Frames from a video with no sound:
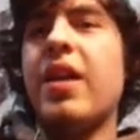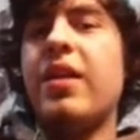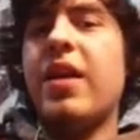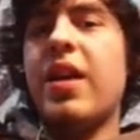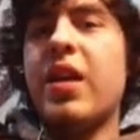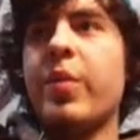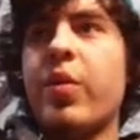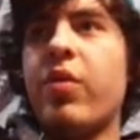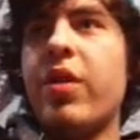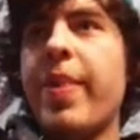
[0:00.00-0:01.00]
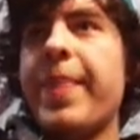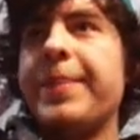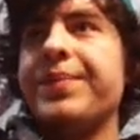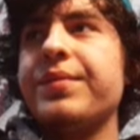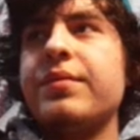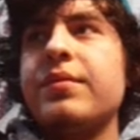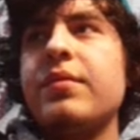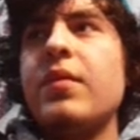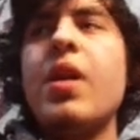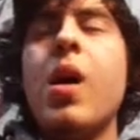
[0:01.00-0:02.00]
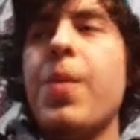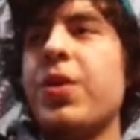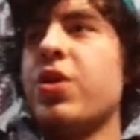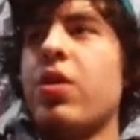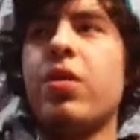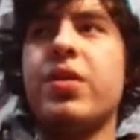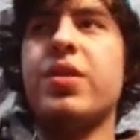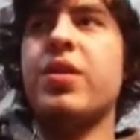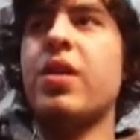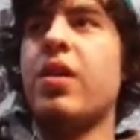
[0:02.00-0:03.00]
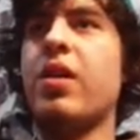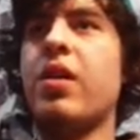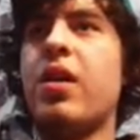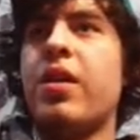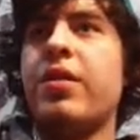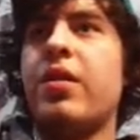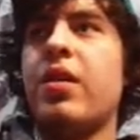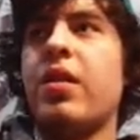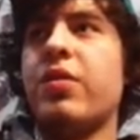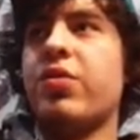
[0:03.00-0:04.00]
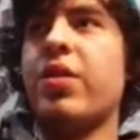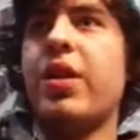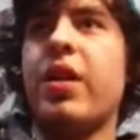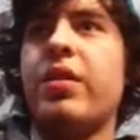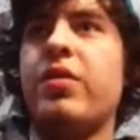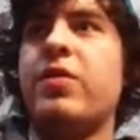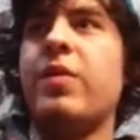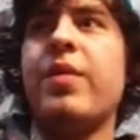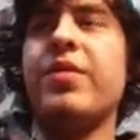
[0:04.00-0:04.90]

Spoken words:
hit number one on the charts. On trending on YouTube.